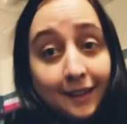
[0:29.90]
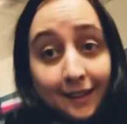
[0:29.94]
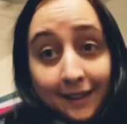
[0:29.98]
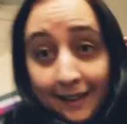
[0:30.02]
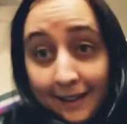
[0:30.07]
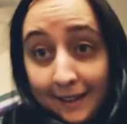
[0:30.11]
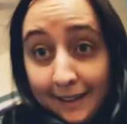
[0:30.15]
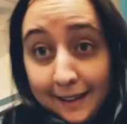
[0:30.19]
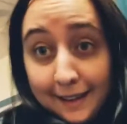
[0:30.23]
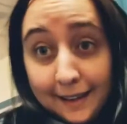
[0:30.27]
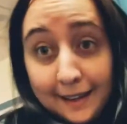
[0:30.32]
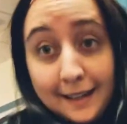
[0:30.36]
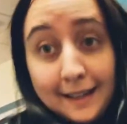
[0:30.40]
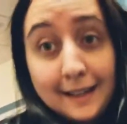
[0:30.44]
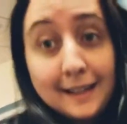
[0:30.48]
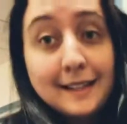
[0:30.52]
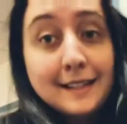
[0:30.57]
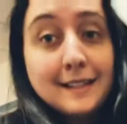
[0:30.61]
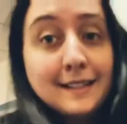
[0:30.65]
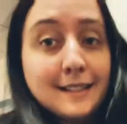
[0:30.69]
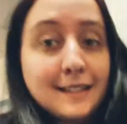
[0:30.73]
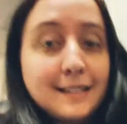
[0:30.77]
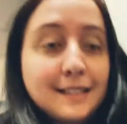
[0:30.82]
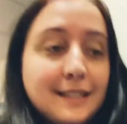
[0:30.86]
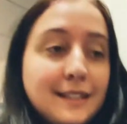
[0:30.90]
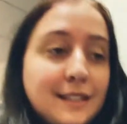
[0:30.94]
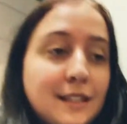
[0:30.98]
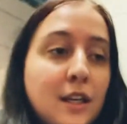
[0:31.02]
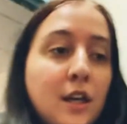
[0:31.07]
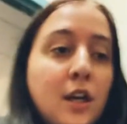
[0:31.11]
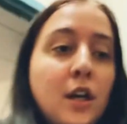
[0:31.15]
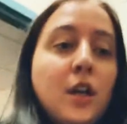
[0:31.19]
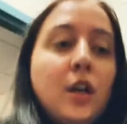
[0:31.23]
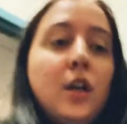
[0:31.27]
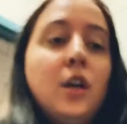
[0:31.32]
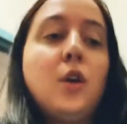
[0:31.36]
Hey guys,
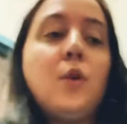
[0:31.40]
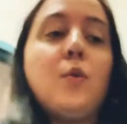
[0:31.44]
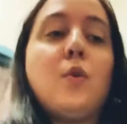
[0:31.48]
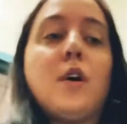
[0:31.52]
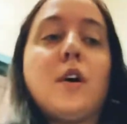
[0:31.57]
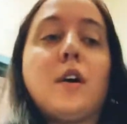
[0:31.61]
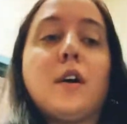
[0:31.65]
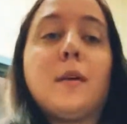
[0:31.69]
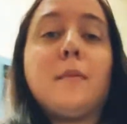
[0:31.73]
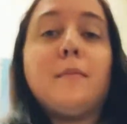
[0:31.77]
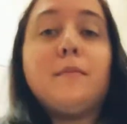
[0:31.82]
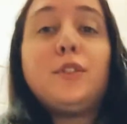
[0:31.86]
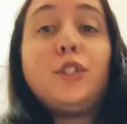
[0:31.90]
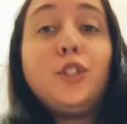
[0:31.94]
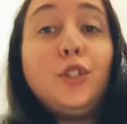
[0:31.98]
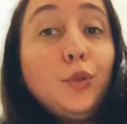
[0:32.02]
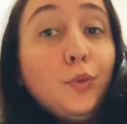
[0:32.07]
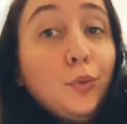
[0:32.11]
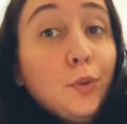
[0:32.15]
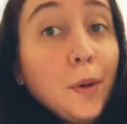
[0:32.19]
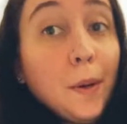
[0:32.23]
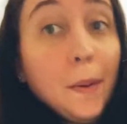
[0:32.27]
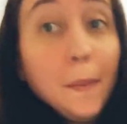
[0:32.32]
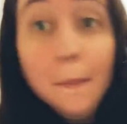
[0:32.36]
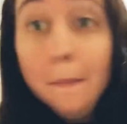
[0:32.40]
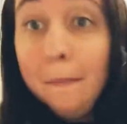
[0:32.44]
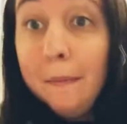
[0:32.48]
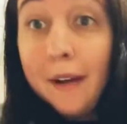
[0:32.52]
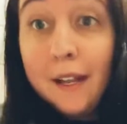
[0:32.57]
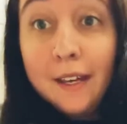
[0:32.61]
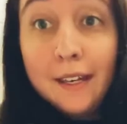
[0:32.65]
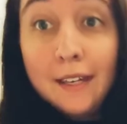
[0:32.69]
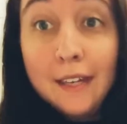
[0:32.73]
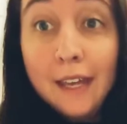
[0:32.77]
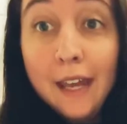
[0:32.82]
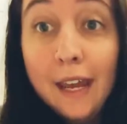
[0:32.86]
welcome to
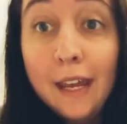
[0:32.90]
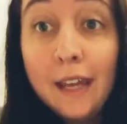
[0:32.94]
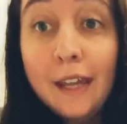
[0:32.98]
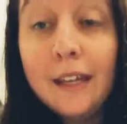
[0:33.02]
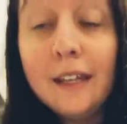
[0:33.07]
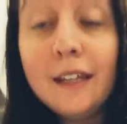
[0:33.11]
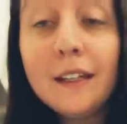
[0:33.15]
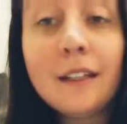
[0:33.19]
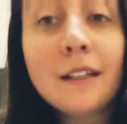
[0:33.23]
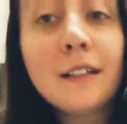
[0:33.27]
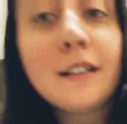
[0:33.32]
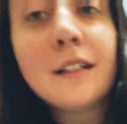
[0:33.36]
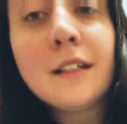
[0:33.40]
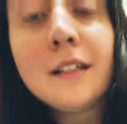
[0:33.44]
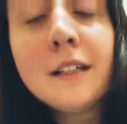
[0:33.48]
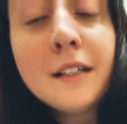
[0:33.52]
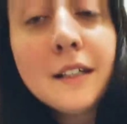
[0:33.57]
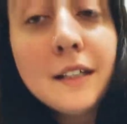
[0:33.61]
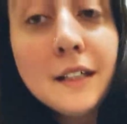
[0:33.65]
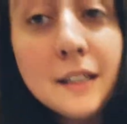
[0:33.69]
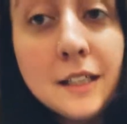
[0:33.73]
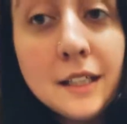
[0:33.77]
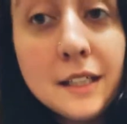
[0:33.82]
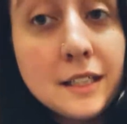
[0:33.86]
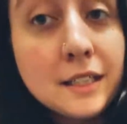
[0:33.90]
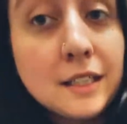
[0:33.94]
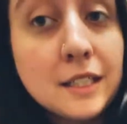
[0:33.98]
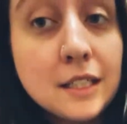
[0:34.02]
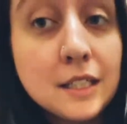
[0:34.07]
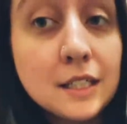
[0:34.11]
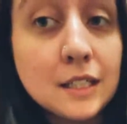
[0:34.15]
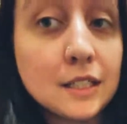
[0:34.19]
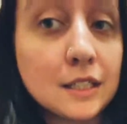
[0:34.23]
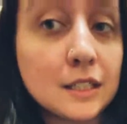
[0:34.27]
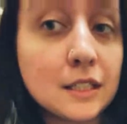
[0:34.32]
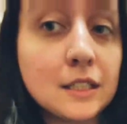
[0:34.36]
Monday. It
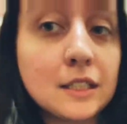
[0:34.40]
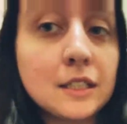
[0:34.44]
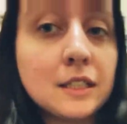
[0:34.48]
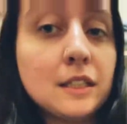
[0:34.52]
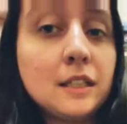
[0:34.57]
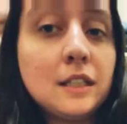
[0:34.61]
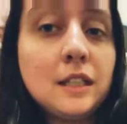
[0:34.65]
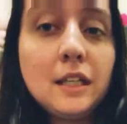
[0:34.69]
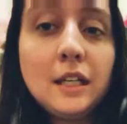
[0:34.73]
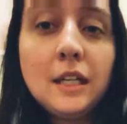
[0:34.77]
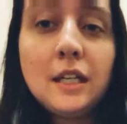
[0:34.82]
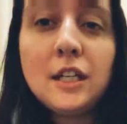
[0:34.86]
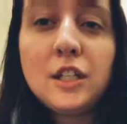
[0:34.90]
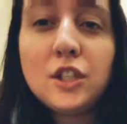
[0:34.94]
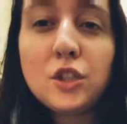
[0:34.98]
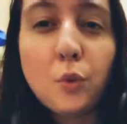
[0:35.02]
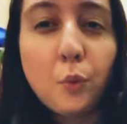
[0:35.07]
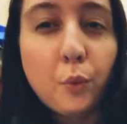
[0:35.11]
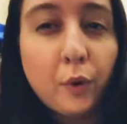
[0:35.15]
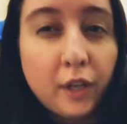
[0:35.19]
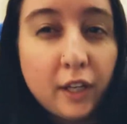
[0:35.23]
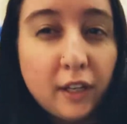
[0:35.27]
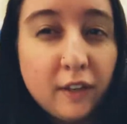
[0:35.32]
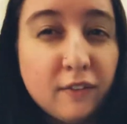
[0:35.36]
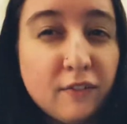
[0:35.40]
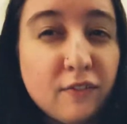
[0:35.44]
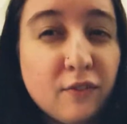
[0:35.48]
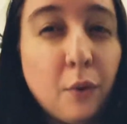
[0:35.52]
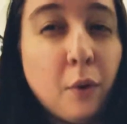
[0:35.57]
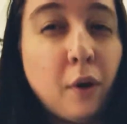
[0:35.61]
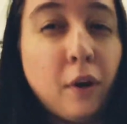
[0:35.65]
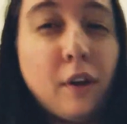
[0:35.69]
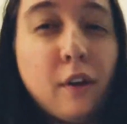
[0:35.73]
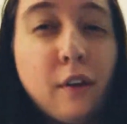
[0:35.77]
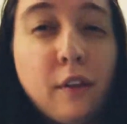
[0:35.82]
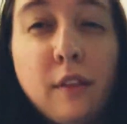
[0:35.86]
is the
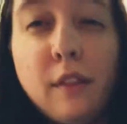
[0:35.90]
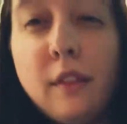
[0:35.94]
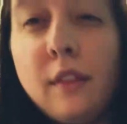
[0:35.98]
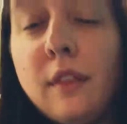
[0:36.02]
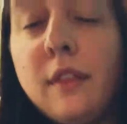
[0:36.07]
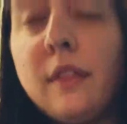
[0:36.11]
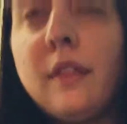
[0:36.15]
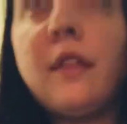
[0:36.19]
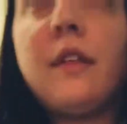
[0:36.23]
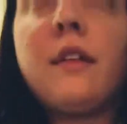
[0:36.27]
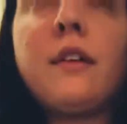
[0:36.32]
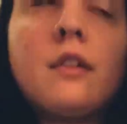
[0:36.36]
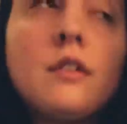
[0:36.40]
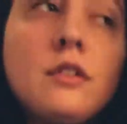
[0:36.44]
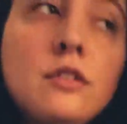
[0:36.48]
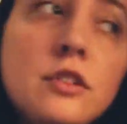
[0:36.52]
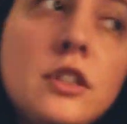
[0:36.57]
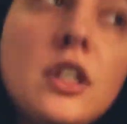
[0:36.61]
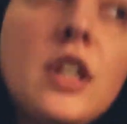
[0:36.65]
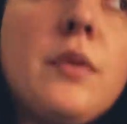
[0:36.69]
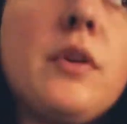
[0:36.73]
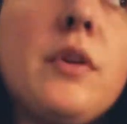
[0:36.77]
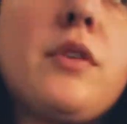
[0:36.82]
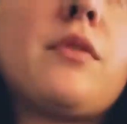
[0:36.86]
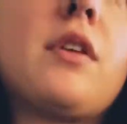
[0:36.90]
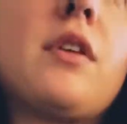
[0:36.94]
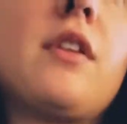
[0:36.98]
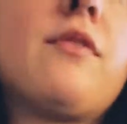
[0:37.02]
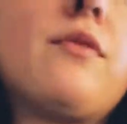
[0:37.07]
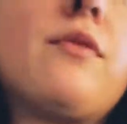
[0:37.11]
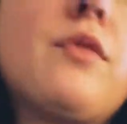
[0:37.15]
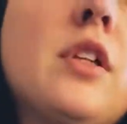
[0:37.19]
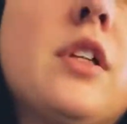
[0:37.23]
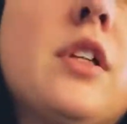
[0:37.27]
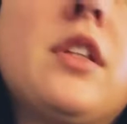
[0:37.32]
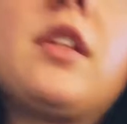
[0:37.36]
24th, January
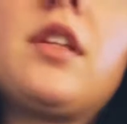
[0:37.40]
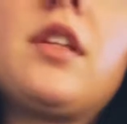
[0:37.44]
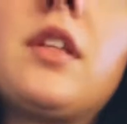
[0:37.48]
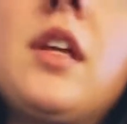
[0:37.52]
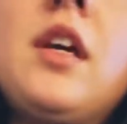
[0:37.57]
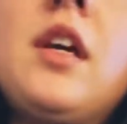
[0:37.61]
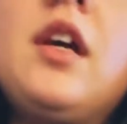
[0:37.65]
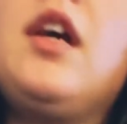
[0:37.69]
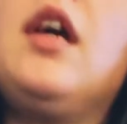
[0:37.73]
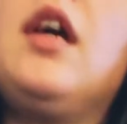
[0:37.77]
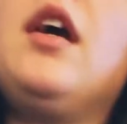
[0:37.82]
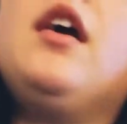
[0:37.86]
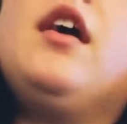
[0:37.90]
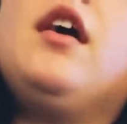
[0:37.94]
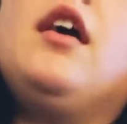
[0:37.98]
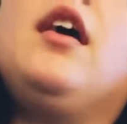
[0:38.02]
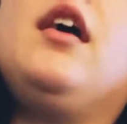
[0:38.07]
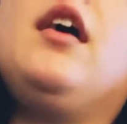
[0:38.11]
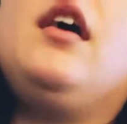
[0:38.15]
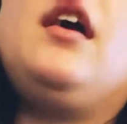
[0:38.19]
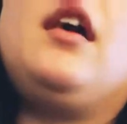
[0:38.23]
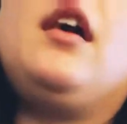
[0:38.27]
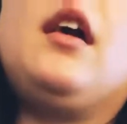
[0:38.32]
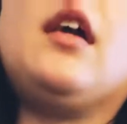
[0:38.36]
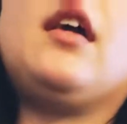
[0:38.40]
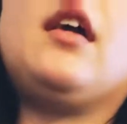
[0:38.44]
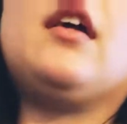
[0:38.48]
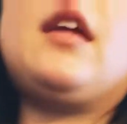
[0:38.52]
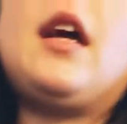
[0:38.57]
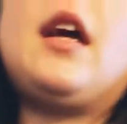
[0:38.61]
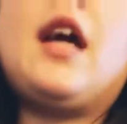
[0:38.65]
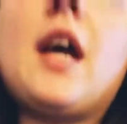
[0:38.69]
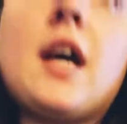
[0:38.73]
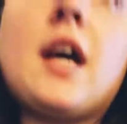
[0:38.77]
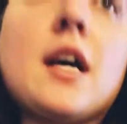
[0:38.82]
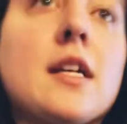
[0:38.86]
24th, and I
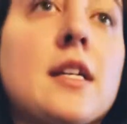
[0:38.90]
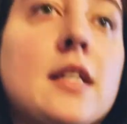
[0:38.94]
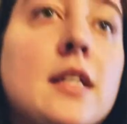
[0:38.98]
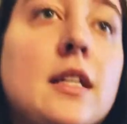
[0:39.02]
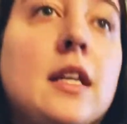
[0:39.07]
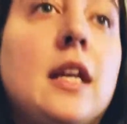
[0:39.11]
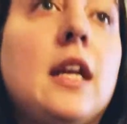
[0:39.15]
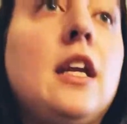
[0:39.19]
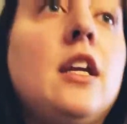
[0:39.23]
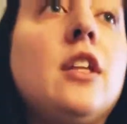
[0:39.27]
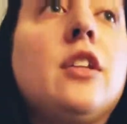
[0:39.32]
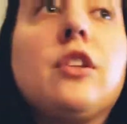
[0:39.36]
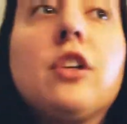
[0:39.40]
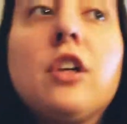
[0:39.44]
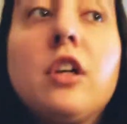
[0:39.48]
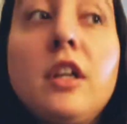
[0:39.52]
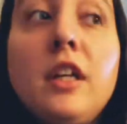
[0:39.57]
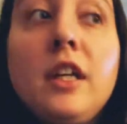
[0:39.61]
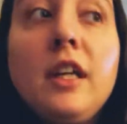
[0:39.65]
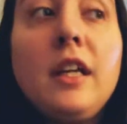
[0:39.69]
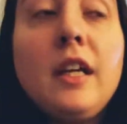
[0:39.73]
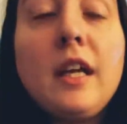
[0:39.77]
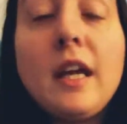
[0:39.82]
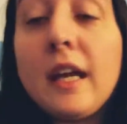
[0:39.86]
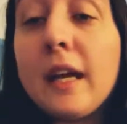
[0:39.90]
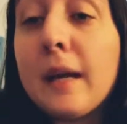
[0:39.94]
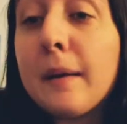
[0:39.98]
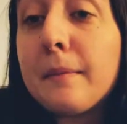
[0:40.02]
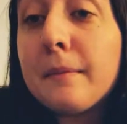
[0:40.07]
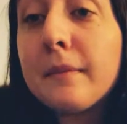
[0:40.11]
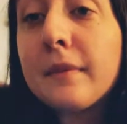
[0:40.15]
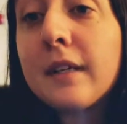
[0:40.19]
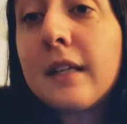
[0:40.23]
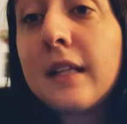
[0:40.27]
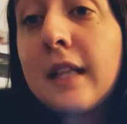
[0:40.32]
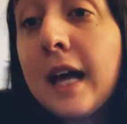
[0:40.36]
had an 8:30
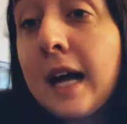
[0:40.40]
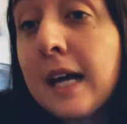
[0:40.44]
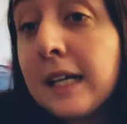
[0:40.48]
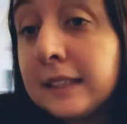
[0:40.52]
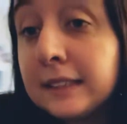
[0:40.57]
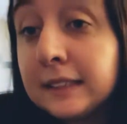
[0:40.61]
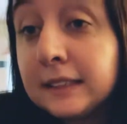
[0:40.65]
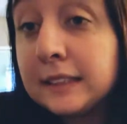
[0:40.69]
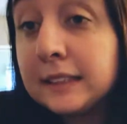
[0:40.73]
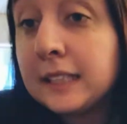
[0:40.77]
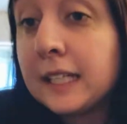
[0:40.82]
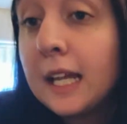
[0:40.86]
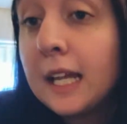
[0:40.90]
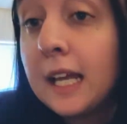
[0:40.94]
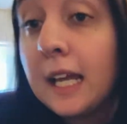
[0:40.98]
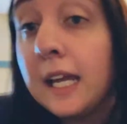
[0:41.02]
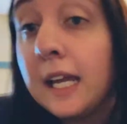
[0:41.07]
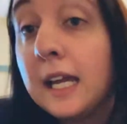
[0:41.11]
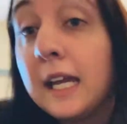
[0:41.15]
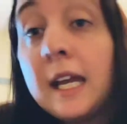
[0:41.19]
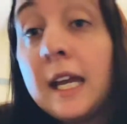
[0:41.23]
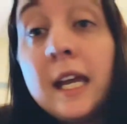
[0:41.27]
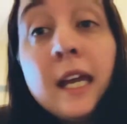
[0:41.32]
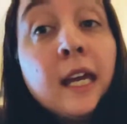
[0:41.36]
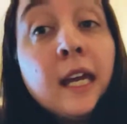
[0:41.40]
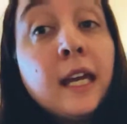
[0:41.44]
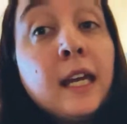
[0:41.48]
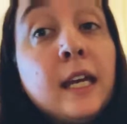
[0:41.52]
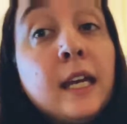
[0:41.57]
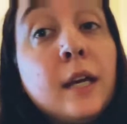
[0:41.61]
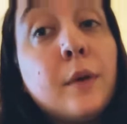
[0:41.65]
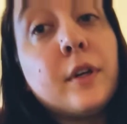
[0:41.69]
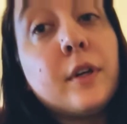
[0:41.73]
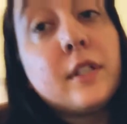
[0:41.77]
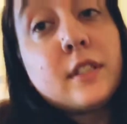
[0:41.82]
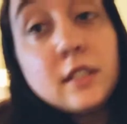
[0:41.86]
a.m. class today.
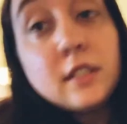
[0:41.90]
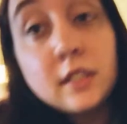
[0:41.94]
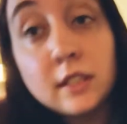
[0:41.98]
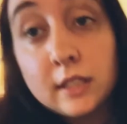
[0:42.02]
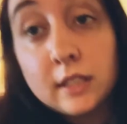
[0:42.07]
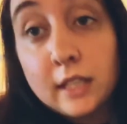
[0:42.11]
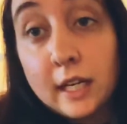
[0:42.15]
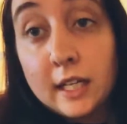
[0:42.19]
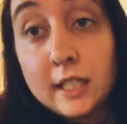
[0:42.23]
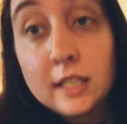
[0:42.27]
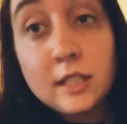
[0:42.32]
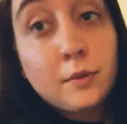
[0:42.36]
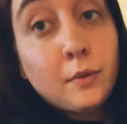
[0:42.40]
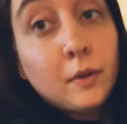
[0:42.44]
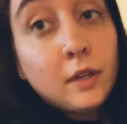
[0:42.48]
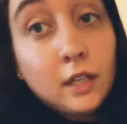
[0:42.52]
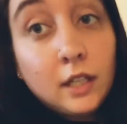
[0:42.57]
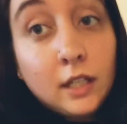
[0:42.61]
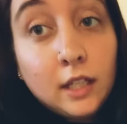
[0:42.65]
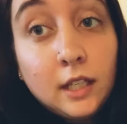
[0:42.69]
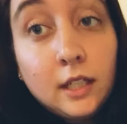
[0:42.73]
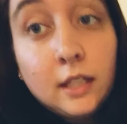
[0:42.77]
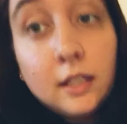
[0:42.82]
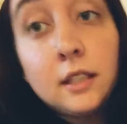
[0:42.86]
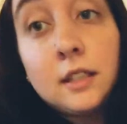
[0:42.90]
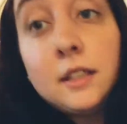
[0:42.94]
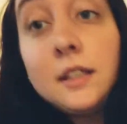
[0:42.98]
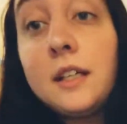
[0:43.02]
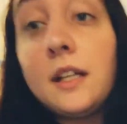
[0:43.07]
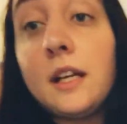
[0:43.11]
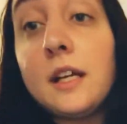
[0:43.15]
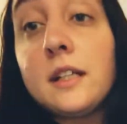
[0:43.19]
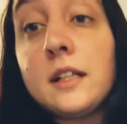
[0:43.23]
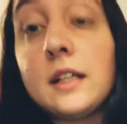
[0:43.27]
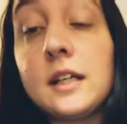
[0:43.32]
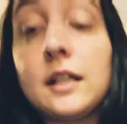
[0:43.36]
Went till 9:20,
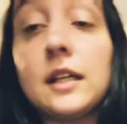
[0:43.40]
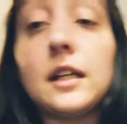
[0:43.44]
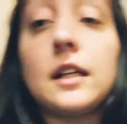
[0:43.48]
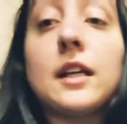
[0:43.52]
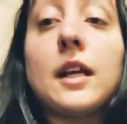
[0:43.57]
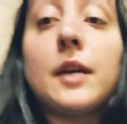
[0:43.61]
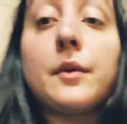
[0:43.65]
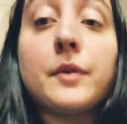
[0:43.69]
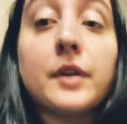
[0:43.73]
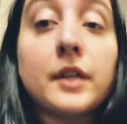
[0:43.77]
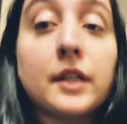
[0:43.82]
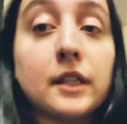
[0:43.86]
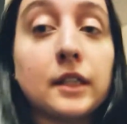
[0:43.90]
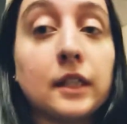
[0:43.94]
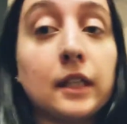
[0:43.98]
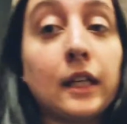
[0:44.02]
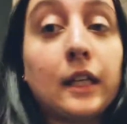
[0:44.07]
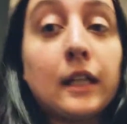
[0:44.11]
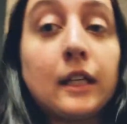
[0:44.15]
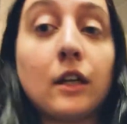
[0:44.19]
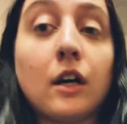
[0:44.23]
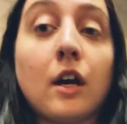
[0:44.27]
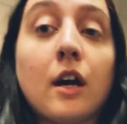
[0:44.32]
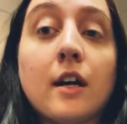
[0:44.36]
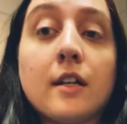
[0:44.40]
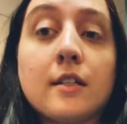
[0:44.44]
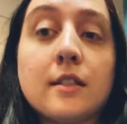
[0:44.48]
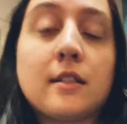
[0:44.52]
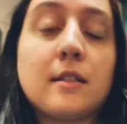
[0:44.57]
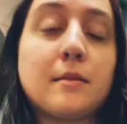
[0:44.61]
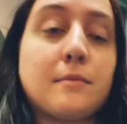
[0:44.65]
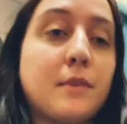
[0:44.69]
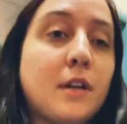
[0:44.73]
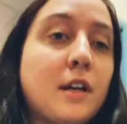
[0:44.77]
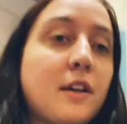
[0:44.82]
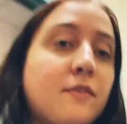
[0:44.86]
and then I went and got
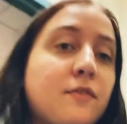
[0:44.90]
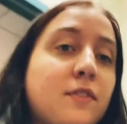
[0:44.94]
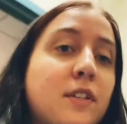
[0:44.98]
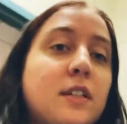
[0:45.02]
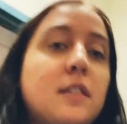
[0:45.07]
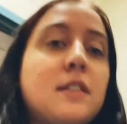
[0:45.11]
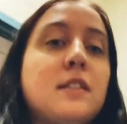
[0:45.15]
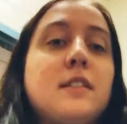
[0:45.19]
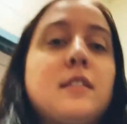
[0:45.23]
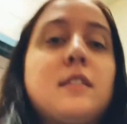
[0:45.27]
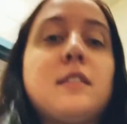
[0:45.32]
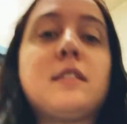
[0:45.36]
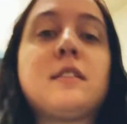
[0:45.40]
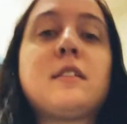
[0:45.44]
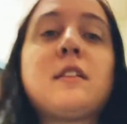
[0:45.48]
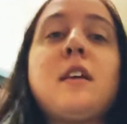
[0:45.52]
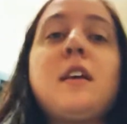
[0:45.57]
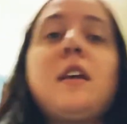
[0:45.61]
some breakfast